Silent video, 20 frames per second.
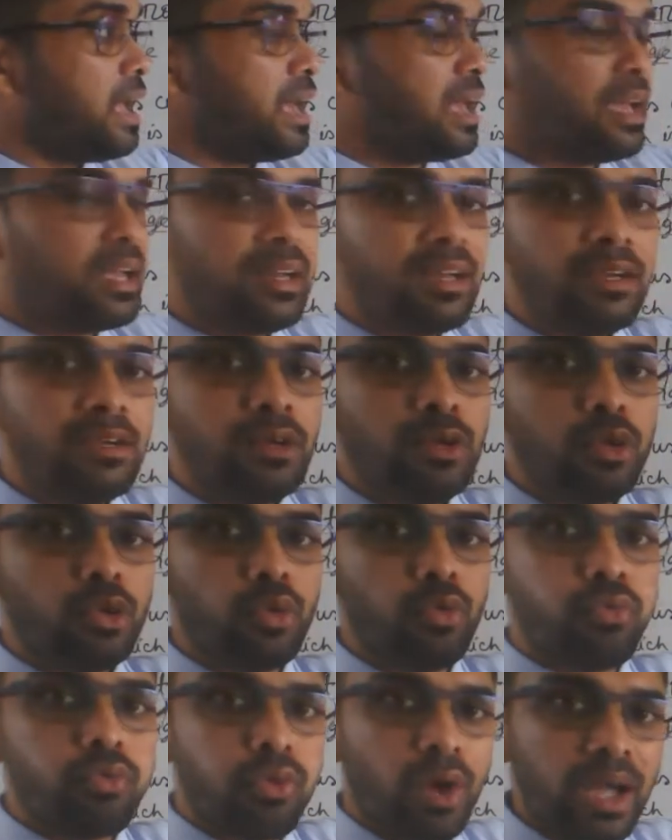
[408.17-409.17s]
And
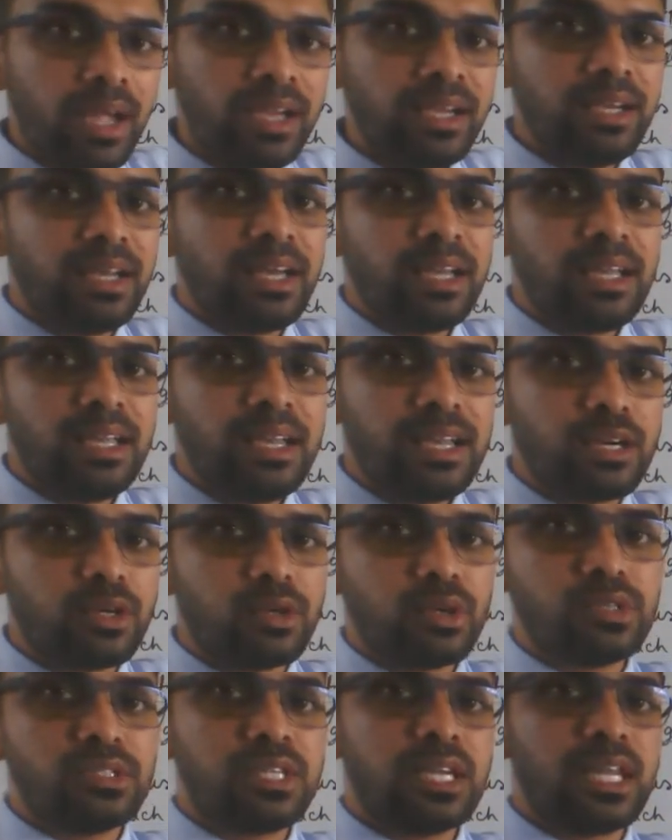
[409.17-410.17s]
to find the
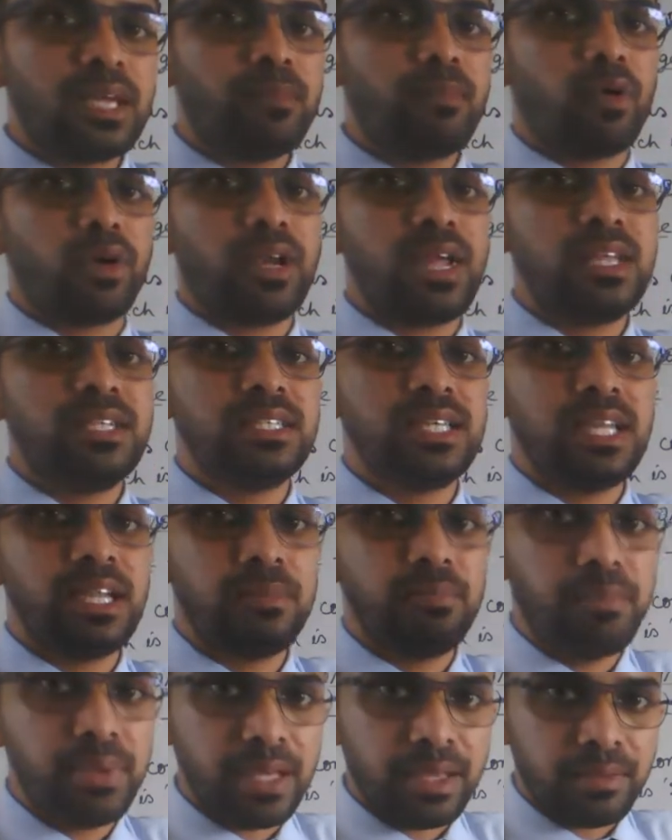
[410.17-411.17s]
electrostatic potential
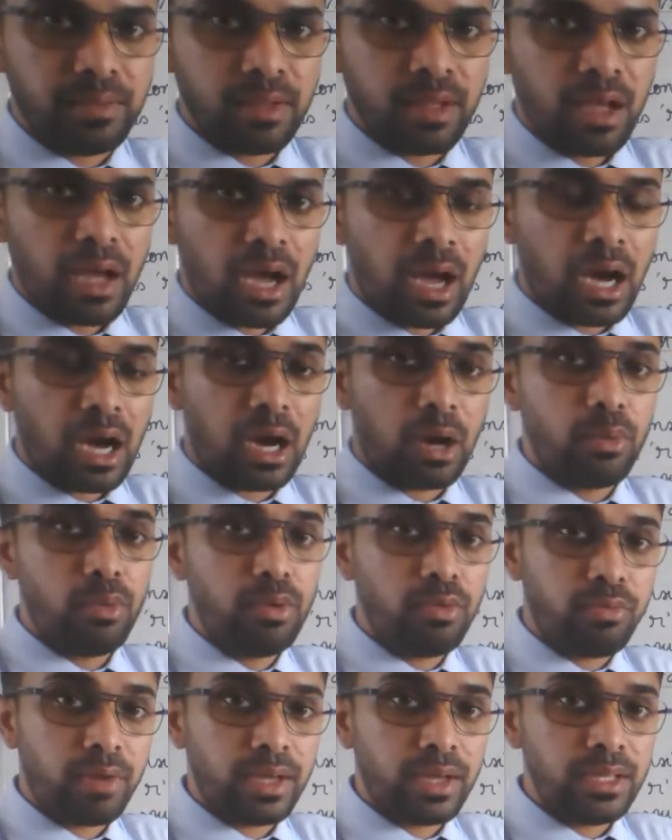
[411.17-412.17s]
at P, how
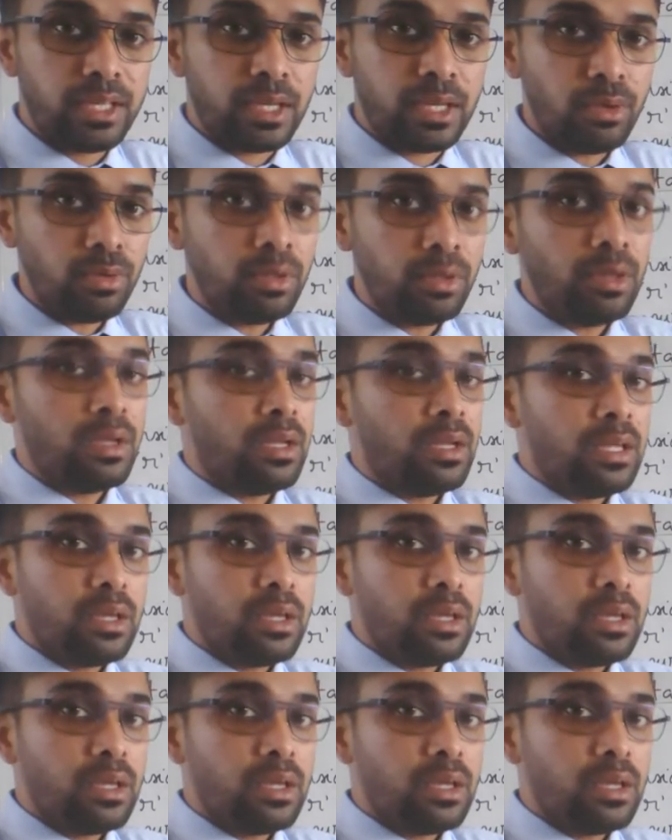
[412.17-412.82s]
will you find it out?